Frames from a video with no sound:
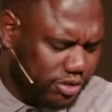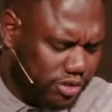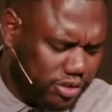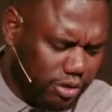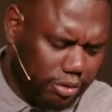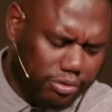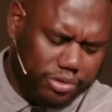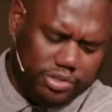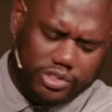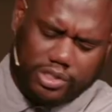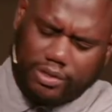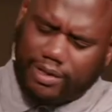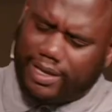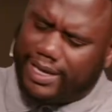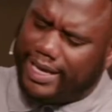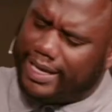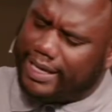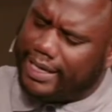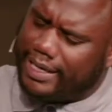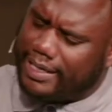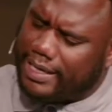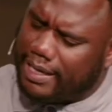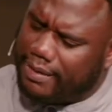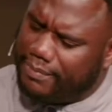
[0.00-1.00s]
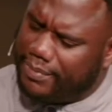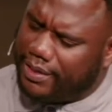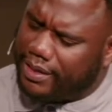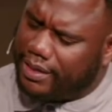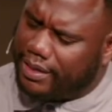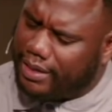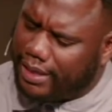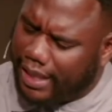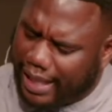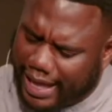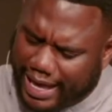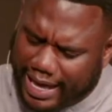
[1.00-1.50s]

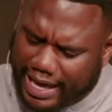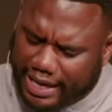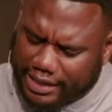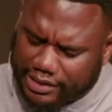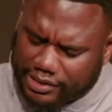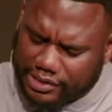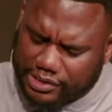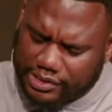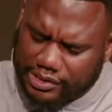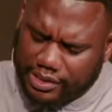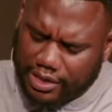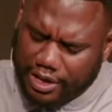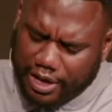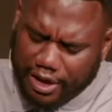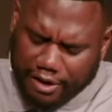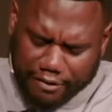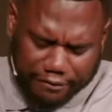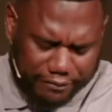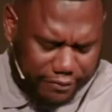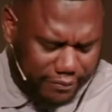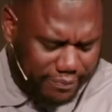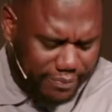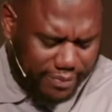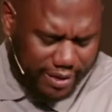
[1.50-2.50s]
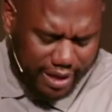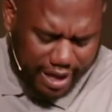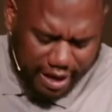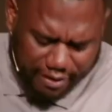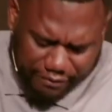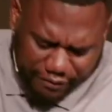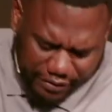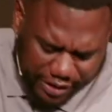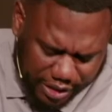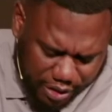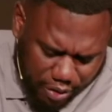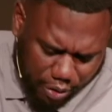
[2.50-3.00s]
socioeconomic class, from every